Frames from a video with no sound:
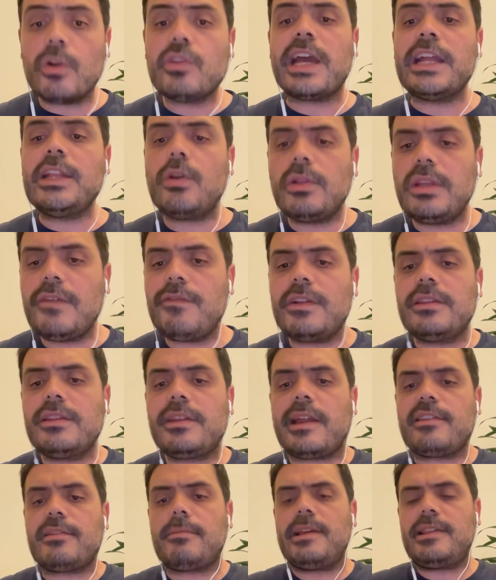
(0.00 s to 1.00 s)
I don't even
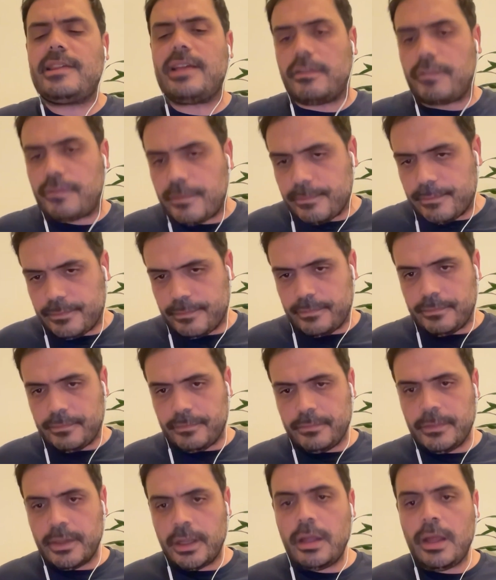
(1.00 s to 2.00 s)
trust myself.
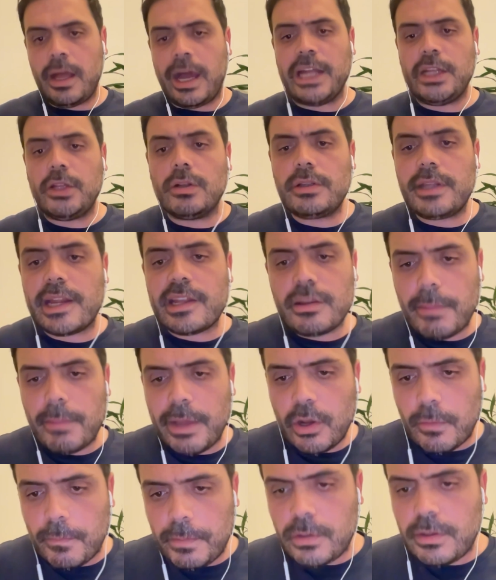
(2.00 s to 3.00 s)
I don't trust my
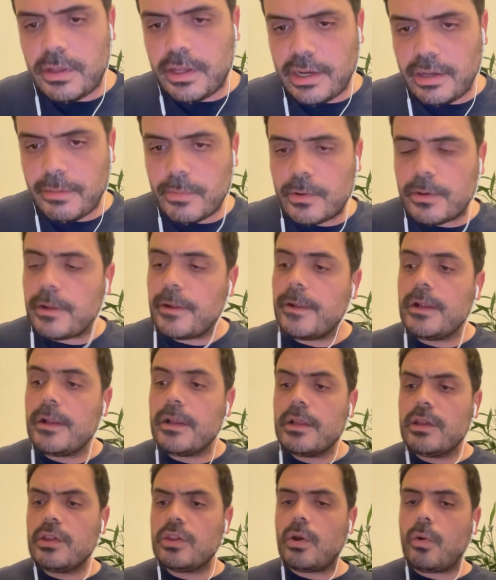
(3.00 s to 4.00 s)
computer anymore.
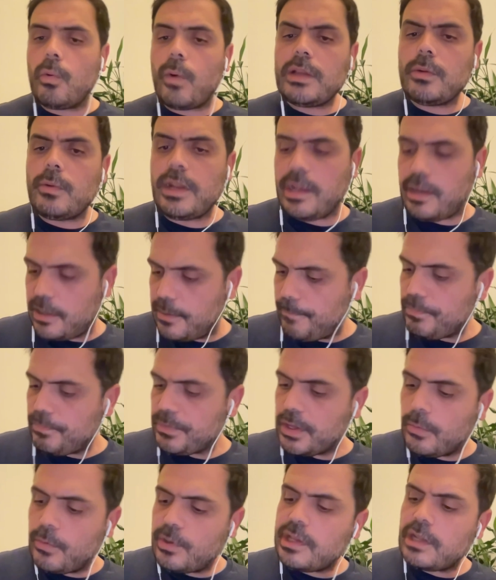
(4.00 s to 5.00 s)
So what we did,
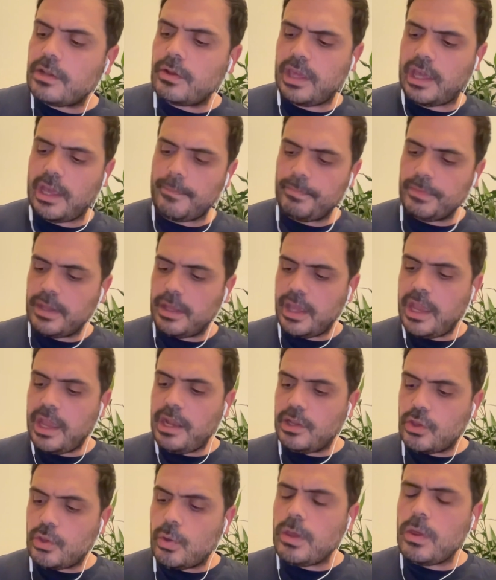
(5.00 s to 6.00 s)
we said, okay, in
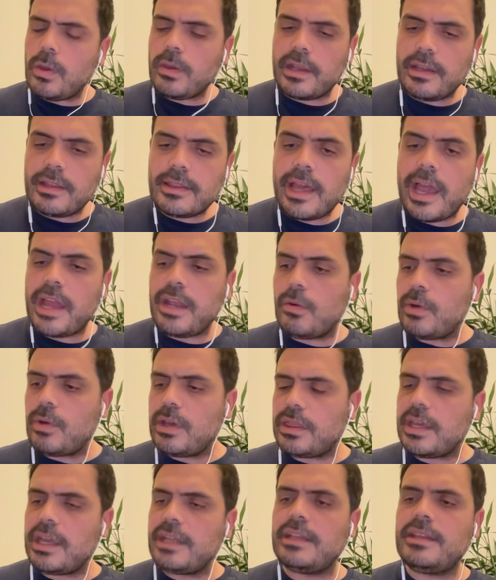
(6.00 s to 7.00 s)
Sui you can sign
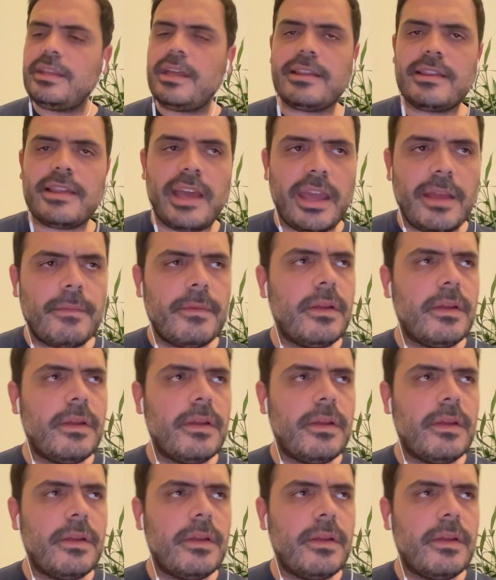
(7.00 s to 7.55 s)
with EDDSA.